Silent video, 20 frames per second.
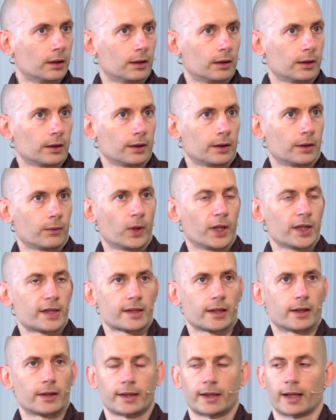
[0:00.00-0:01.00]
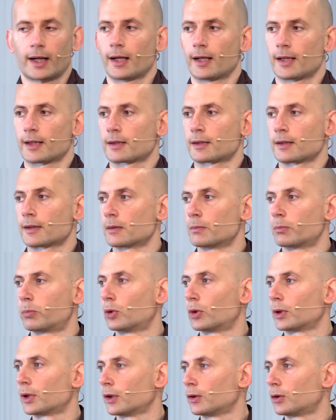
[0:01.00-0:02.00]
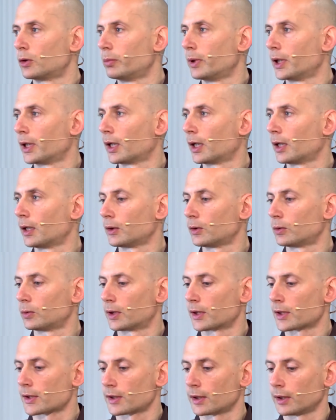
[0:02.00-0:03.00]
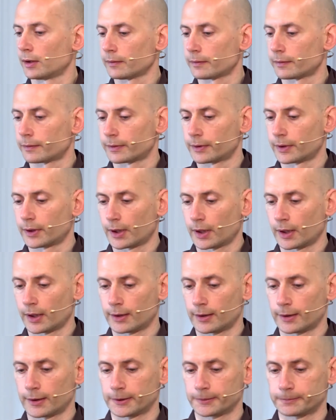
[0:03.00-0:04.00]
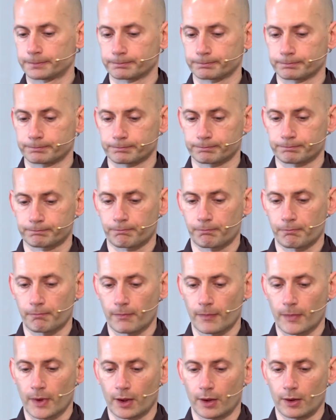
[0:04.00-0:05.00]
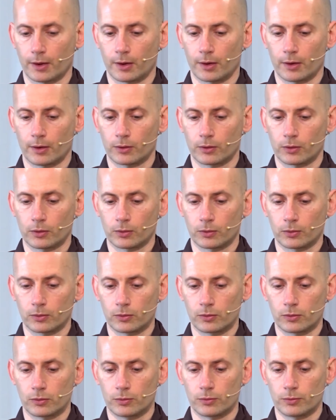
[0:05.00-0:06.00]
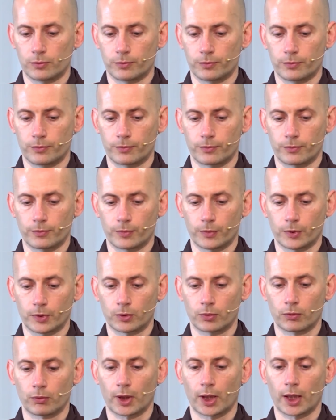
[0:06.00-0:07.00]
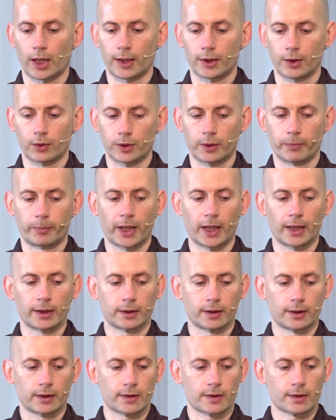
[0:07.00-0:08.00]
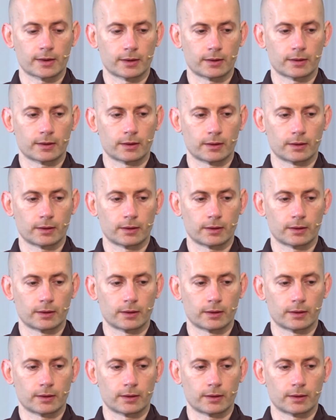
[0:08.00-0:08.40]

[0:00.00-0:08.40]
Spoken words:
in a way, it's our task. It's important to be an island to ourselves and to rely on the practice.